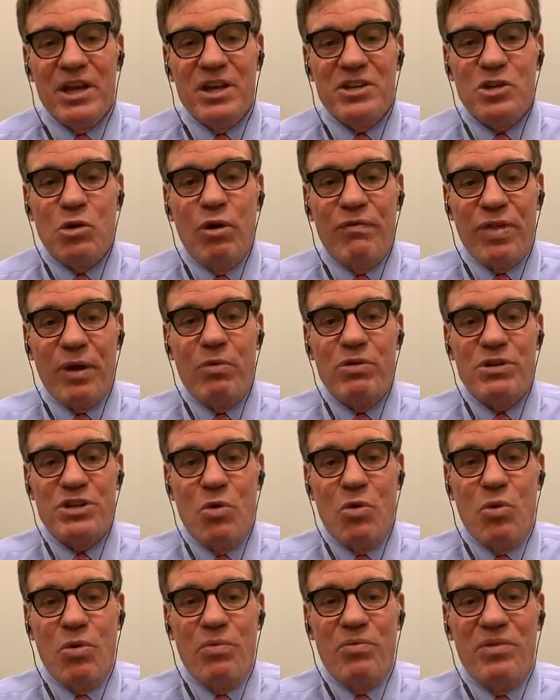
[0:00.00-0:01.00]
So if there
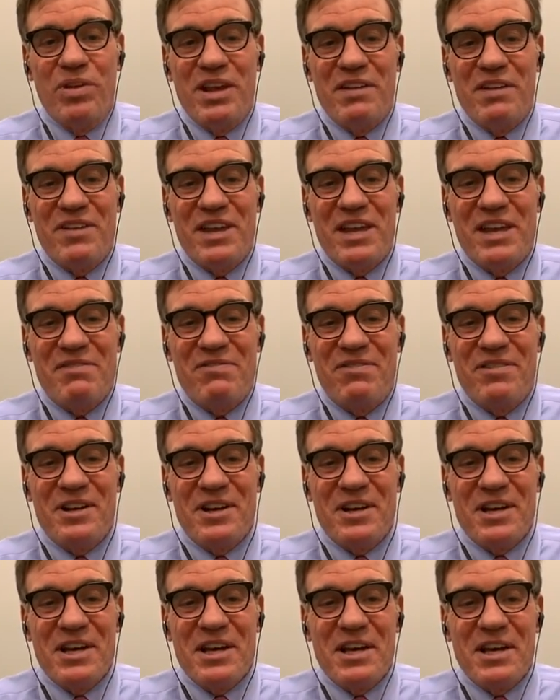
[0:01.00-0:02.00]
was if
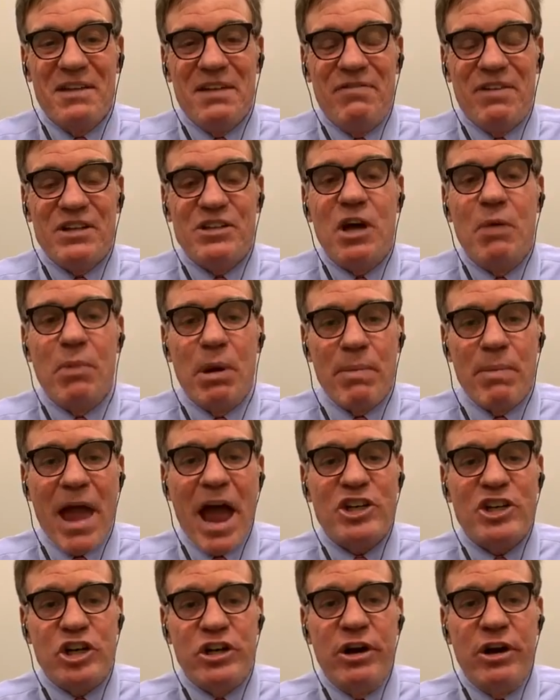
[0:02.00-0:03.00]
in some
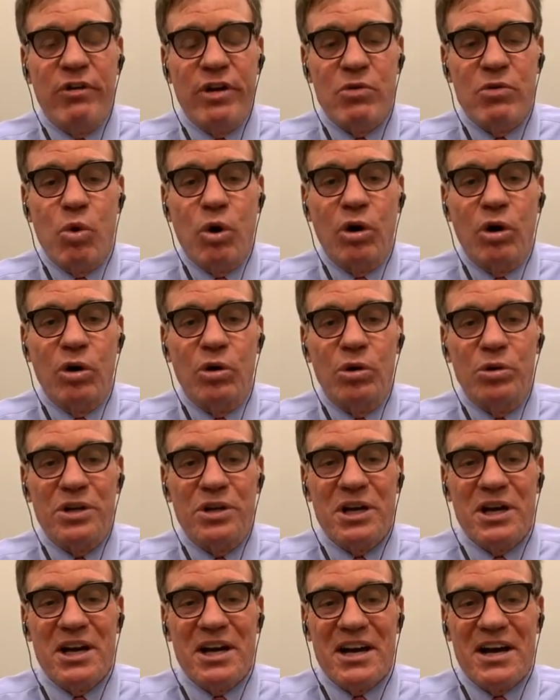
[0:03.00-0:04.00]
imaginary
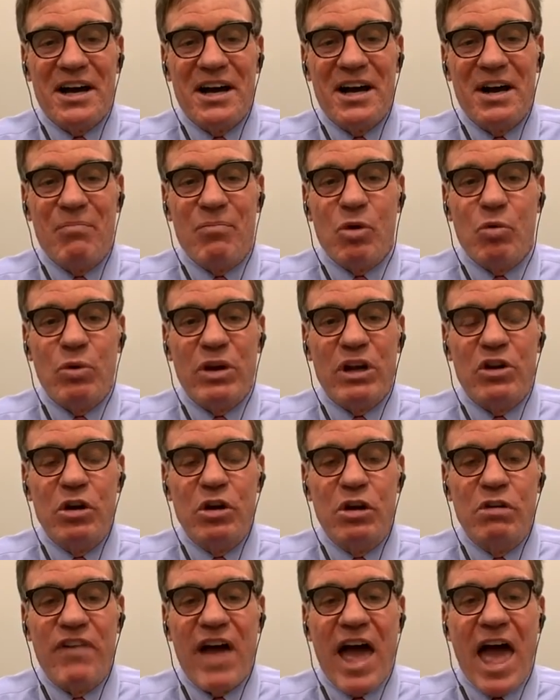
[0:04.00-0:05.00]
world we
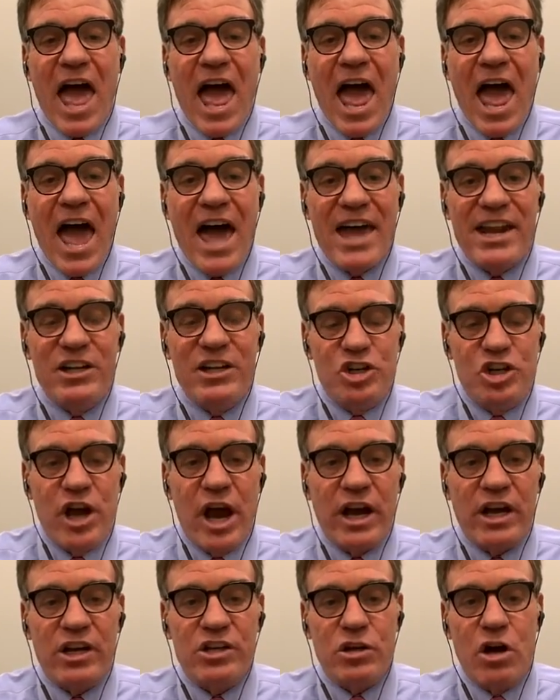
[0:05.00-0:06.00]
could have added
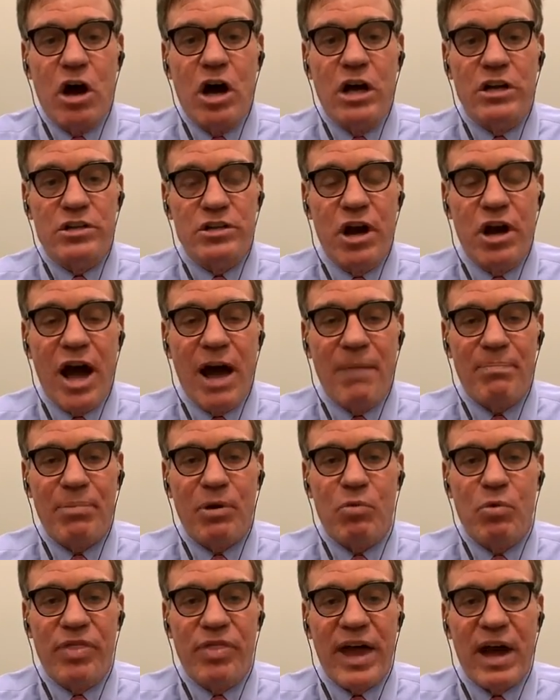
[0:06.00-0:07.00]
checks on
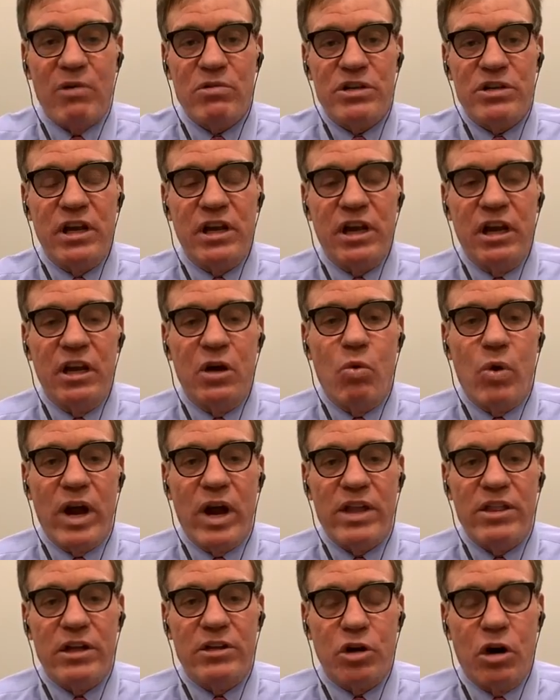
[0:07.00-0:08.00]
top without taking
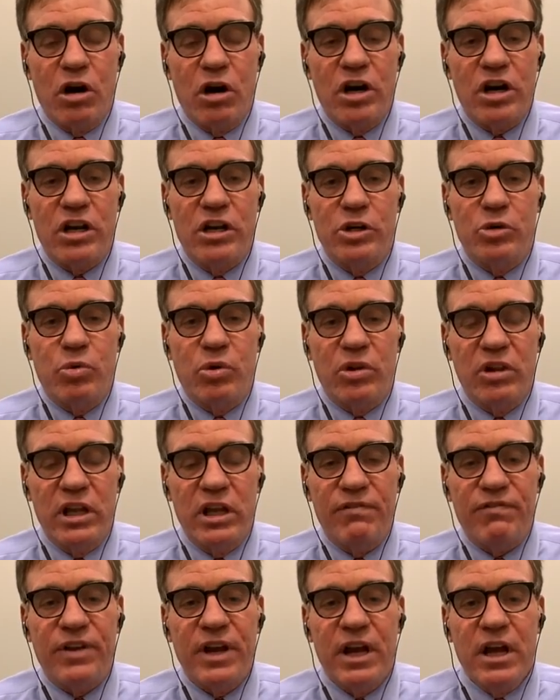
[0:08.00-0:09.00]
away the targeted
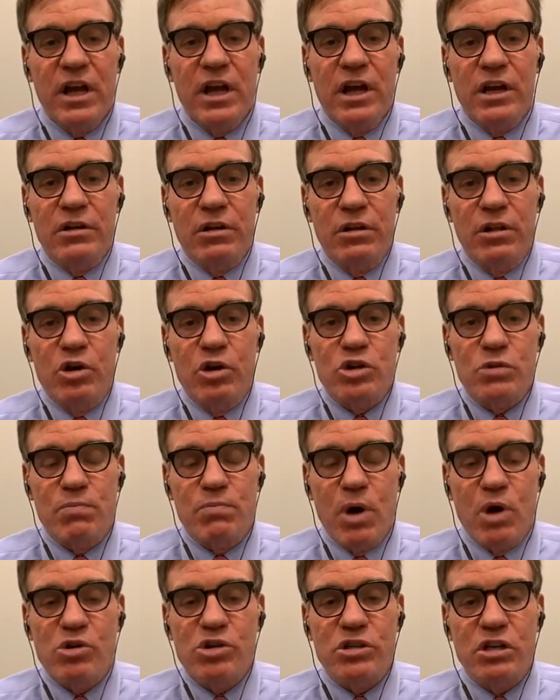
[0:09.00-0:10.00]
relief to those
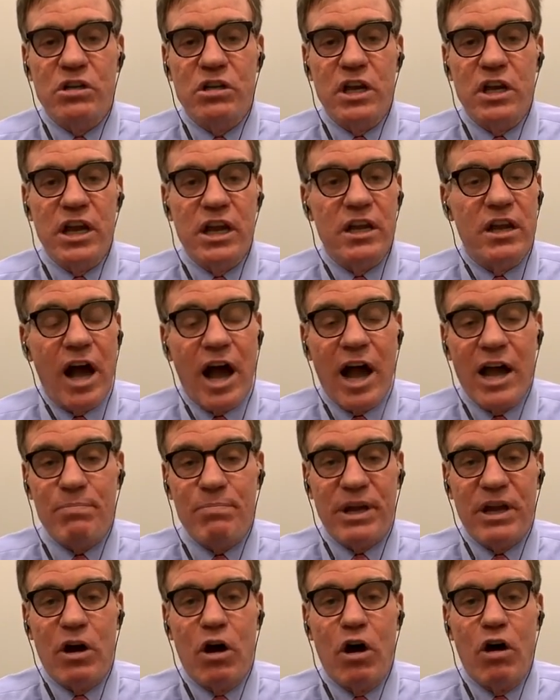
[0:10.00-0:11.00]
most in need,
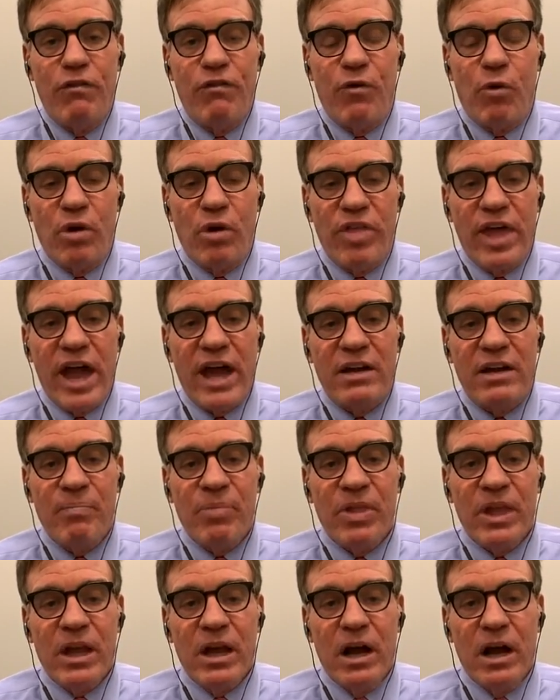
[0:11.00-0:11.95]
I'd be all for that.